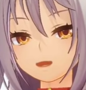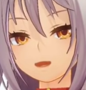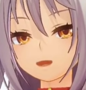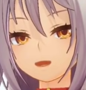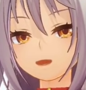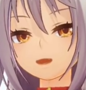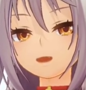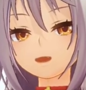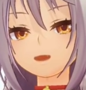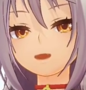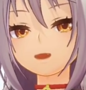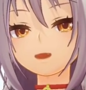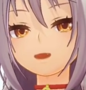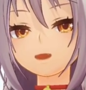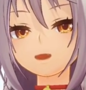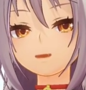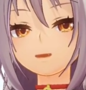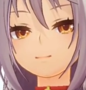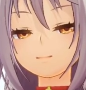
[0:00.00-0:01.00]
Alright, and the
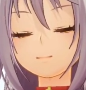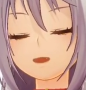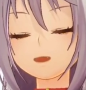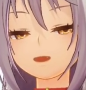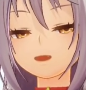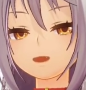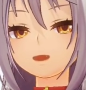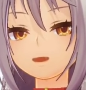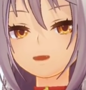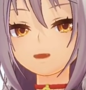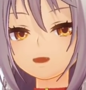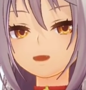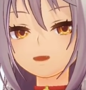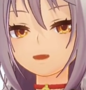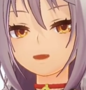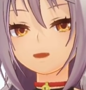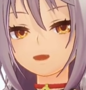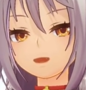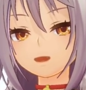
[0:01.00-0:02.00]
final test
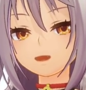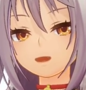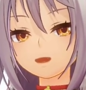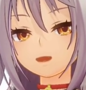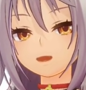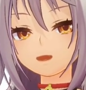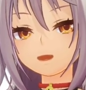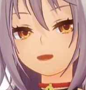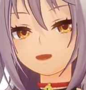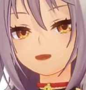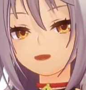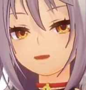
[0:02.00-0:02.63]
here. Uh, hi, Domo!